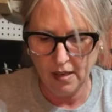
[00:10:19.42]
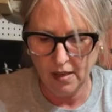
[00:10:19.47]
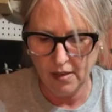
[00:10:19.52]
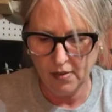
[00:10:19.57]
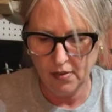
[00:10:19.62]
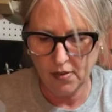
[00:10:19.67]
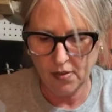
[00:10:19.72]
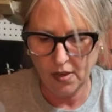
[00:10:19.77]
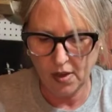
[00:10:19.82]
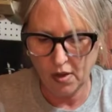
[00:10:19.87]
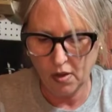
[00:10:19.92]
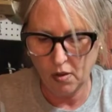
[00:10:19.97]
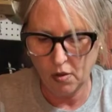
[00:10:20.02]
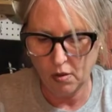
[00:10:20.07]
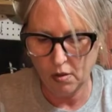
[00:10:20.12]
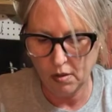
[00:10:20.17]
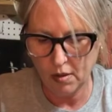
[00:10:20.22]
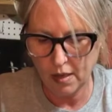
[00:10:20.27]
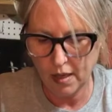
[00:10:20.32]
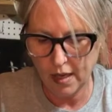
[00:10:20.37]

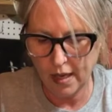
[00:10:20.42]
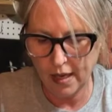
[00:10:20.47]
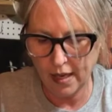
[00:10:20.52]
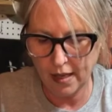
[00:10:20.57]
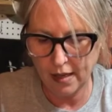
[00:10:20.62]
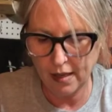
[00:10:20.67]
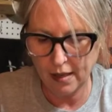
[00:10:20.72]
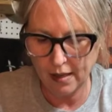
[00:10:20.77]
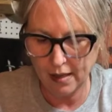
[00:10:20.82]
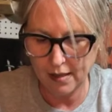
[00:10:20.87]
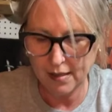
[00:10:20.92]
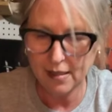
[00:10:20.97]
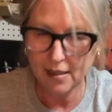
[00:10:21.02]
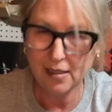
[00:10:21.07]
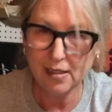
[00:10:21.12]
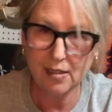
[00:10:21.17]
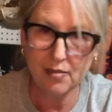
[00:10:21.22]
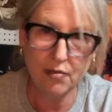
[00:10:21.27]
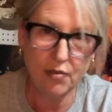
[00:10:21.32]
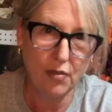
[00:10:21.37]
So, and this
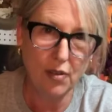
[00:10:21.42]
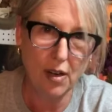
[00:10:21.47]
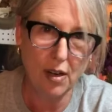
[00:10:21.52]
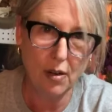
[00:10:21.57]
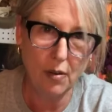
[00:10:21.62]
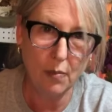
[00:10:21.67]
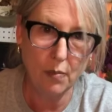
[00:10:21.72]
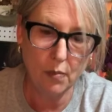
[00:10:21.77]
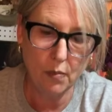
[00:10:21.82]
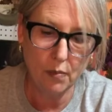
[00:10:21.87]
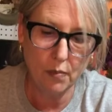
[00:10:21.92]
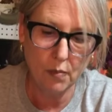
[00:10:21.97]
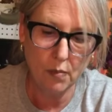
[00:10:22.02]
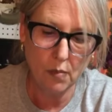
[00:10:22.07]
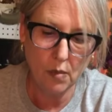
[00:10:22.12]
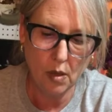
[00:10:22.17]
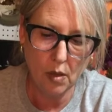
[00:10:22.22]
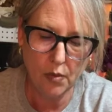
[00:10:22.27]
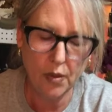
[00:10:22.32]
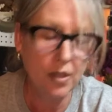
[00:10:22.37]
is from,
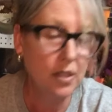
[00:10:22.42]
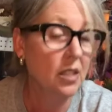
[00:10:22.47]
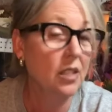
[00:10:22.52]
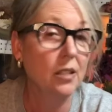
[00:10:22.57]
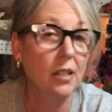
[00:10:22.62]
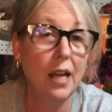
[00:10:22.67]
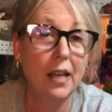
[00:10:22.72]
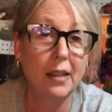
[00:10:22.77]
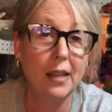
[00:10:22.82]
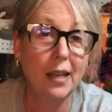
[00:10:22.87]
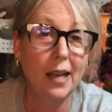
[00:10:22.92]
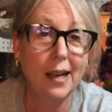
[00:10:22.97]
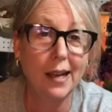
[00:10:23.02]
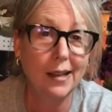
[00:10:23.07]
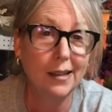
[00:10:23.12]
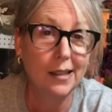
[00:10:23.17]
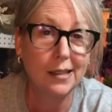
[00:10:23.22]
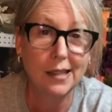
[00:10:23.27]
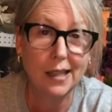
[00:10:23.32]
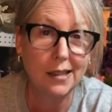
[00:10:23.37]
oh, this is, I think I
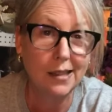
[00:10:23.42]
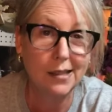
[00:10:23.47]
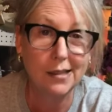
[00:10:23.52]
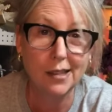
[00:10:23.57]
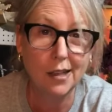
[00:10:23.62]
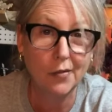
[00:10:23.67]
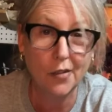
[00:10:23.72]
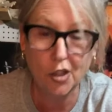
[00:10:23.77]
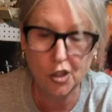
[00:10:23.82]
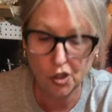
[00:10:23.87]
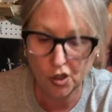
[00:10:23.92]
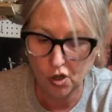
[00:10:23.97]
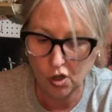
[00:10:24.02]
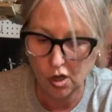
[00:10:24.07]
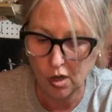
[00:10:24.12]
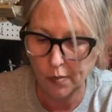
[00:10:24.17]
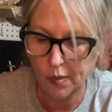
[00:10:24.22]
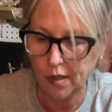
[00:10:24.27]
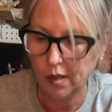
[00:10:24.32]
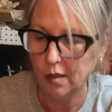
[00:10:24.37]
got this at the Salvation
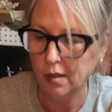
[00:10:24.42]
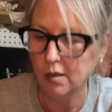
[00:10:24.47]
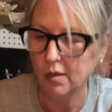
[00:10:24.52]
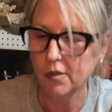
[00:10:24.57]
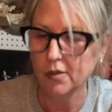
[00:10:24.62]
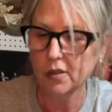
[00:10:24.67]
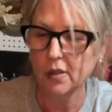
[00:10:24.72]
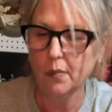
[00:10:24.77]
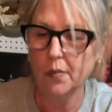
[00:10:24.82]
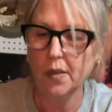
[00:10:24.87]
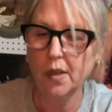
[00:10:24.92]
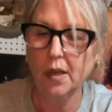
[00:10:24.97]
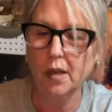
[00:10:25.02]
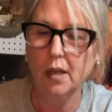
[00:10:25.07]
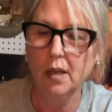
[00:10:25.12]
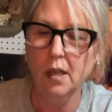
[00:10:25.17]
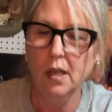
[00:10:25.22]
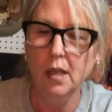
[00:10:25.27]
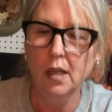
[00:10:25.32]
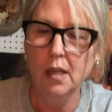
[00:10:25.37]
Army or something.
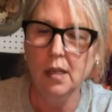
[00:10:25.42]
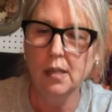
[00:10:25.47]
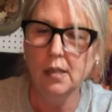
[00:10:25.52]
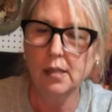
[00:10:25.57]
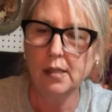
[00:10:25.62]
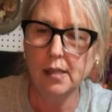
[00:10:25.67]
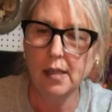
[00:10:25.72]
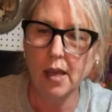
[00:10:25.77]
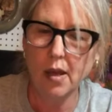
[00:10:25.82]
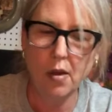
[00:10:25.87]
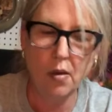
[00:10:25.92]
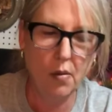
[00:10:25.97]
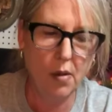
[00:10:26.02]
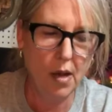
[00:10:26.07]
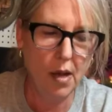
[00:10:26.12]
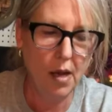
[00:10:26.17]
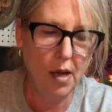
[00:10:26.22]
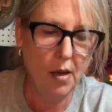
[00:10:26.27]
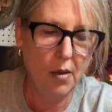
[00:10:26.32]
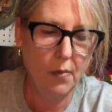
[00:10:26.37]

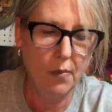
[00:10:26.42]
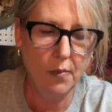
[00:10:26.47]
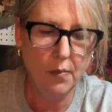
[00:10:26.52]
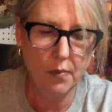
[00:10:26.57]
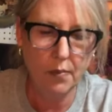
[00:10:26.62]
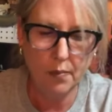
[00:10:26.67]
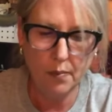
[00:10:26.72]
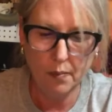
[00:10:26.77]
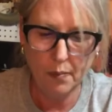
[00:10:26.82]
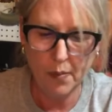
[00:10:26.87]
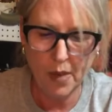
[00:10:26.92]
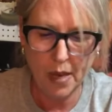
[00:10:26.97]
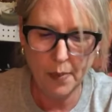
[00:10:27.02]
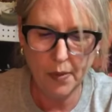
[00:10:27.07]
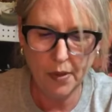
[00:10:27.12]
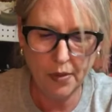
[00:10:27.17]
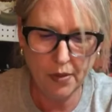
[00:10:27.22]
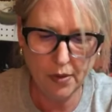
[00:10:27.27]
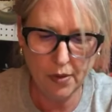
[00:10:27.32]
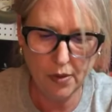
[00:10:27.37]
So
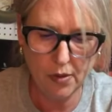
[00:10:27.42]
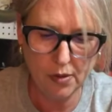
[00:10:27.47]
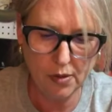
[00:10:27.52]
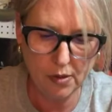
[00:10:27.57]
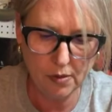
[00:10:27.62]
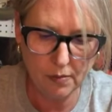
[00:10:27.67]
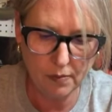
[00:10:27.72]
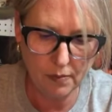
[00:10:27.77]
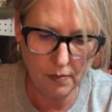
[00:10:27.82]
maybe there's,